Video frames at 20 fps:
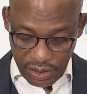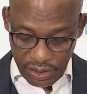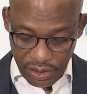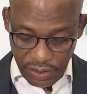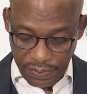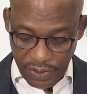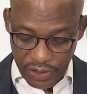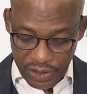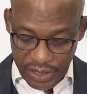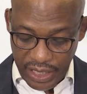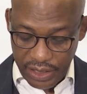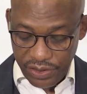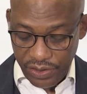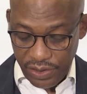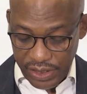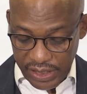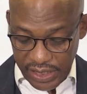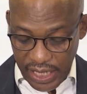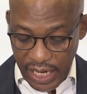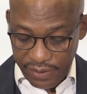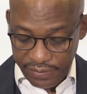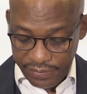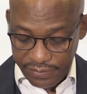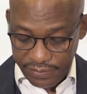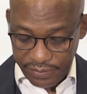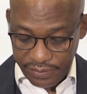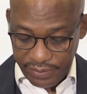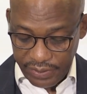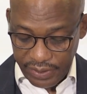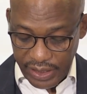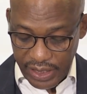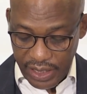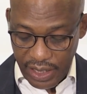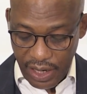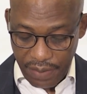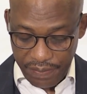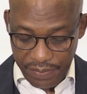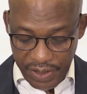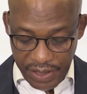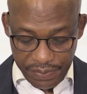to protect yourself and
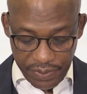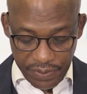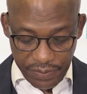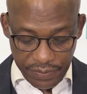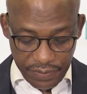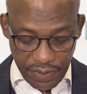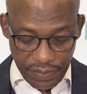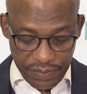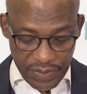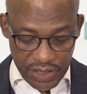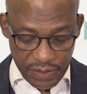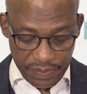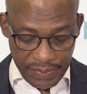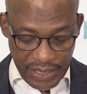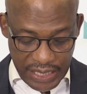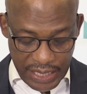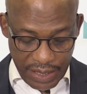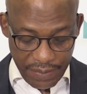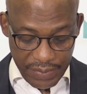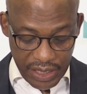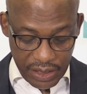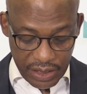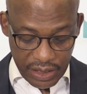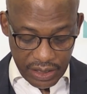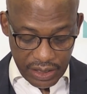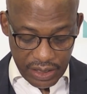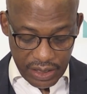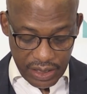our people from this pandemic.